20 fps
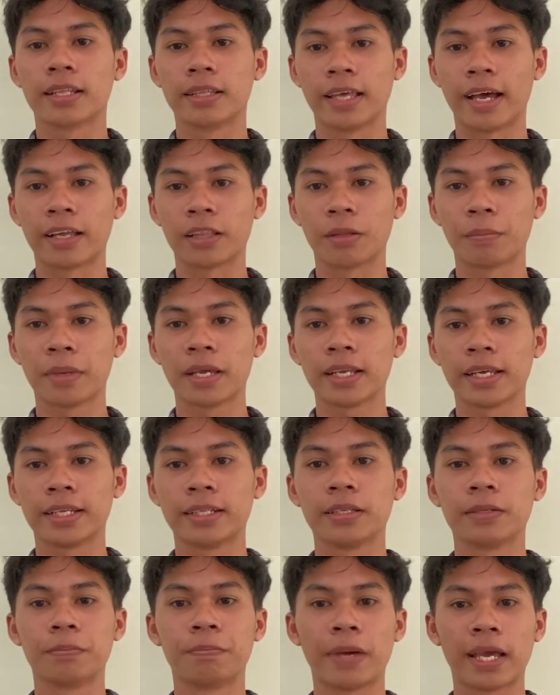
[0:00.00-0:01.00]
that meet
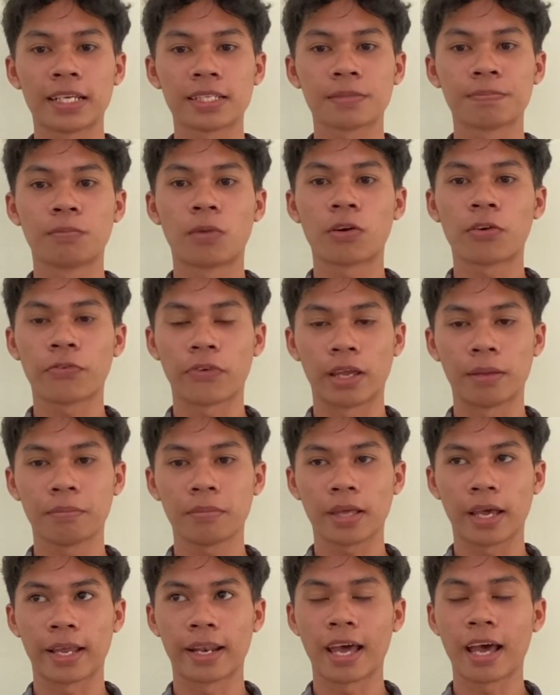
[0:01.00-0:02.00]
in base
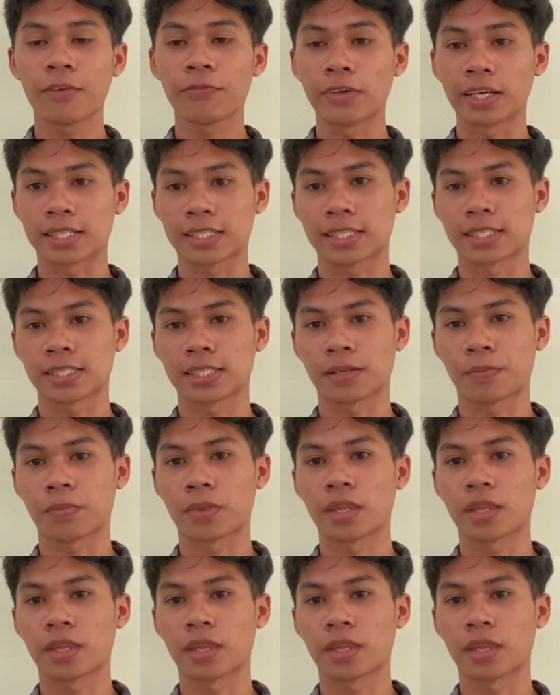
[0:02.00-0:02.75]
morpheme and affix,